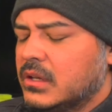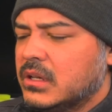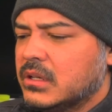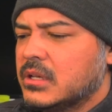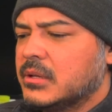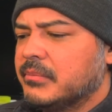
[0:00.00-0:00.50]

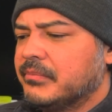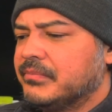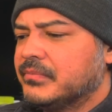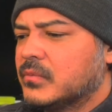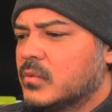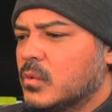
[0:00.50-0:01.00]

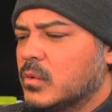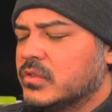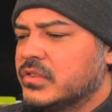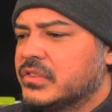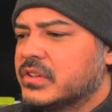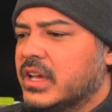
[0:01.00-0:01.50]
or
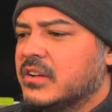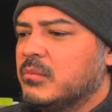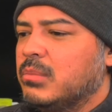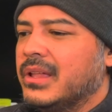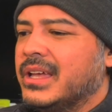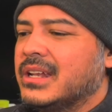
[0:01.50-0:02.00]
just kind
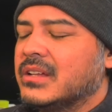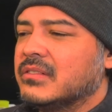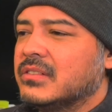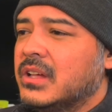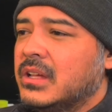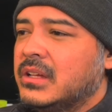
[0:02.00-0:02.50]
of plan
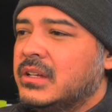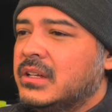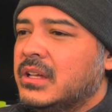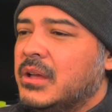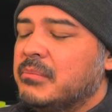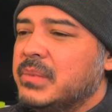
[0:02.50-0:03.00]
a
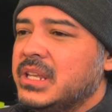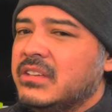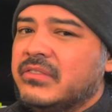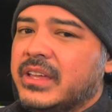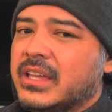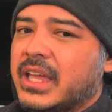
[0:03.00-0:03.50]

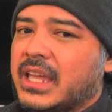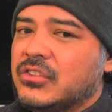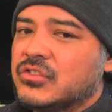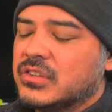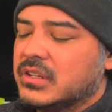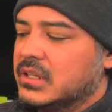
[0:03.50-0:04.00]
mini
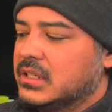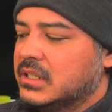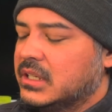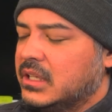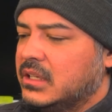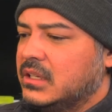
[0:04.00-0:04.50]
vacation.
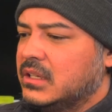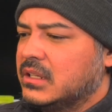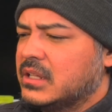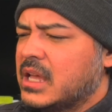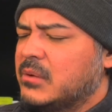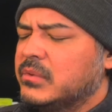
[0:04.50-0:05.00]

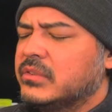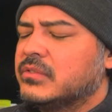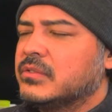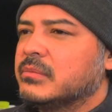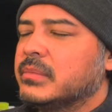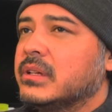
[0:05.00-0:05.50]
And that was,
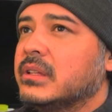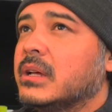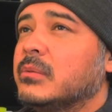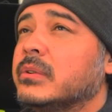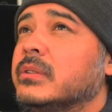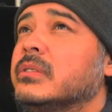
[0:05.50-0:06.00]
for me,
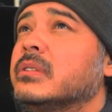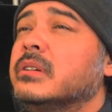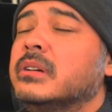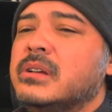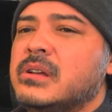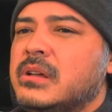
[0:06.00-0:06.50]
what was
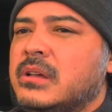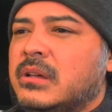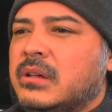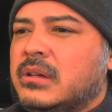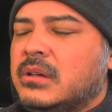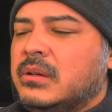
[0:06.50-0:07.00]

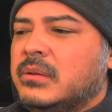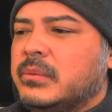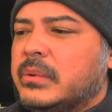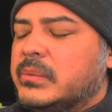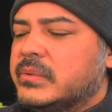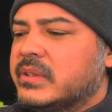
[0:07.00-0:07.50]

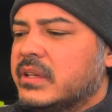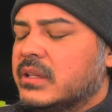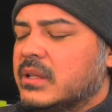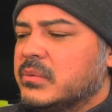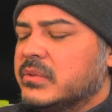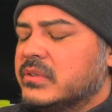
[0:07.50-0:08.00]

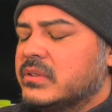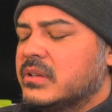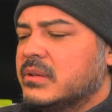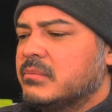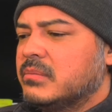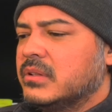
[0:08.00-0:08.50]
that? That was,
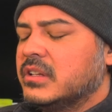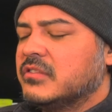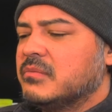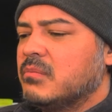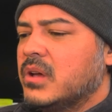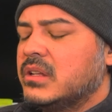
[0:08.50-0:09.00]
I
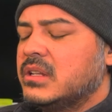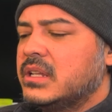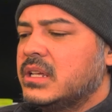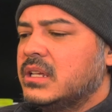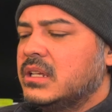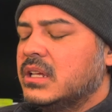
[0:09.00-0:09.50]
believe,
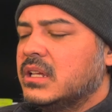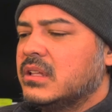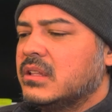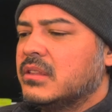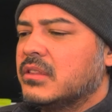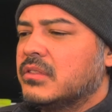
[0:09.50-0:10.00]
Monday
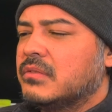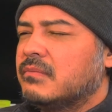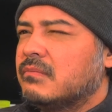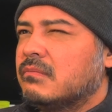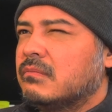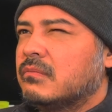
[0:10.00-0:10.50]
and
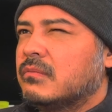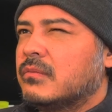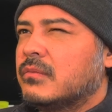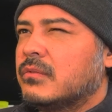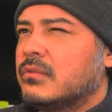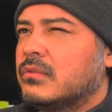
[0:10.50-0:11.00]

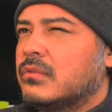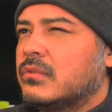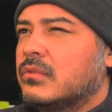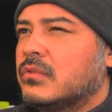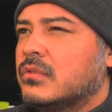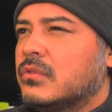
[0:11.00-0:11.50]

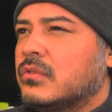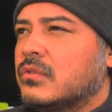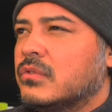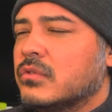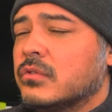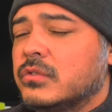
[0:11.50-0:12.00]

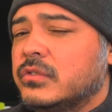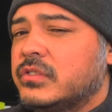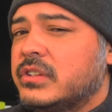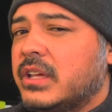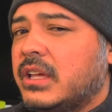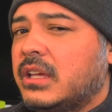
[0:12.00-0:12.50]

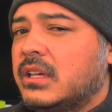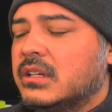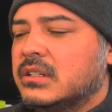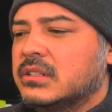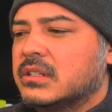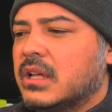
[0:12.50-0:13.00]
Thursday.
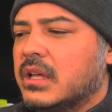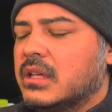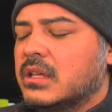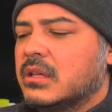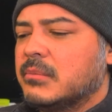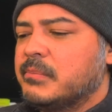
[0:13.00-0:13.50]

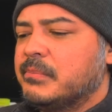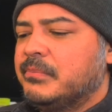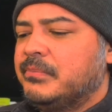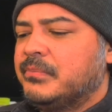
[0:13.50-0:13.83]
I